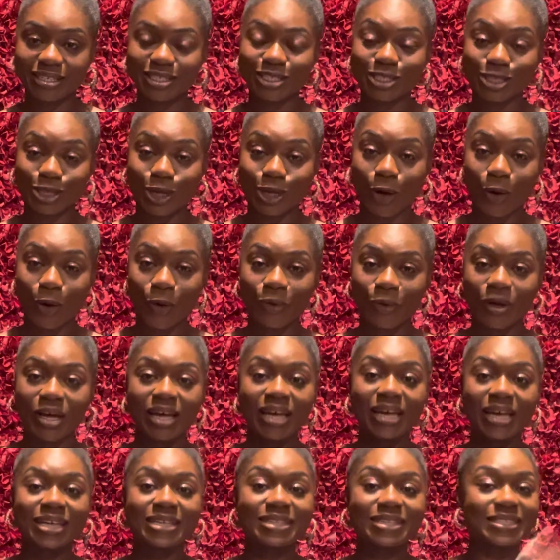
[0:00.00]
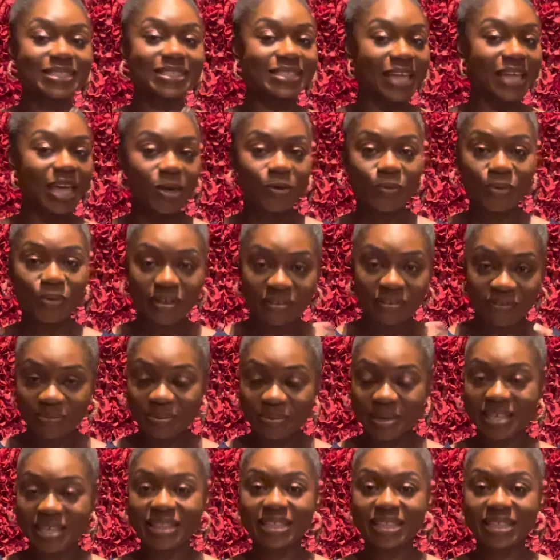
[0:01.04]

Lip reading: So stay with me.